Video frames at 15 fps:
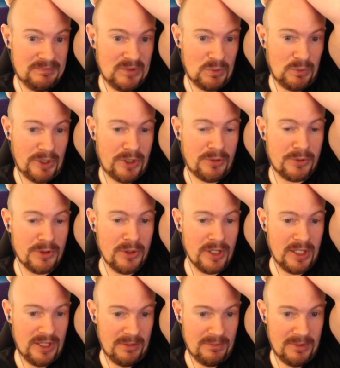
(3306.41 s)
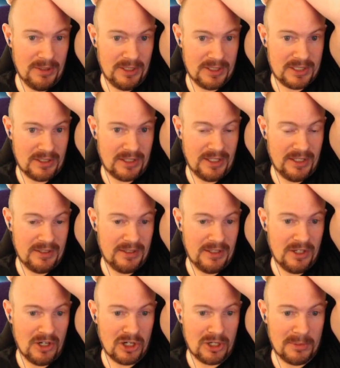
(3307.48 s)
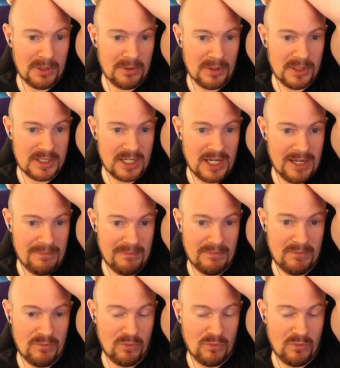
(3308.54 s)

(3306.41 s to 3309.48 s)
recruited in the military, in the army one time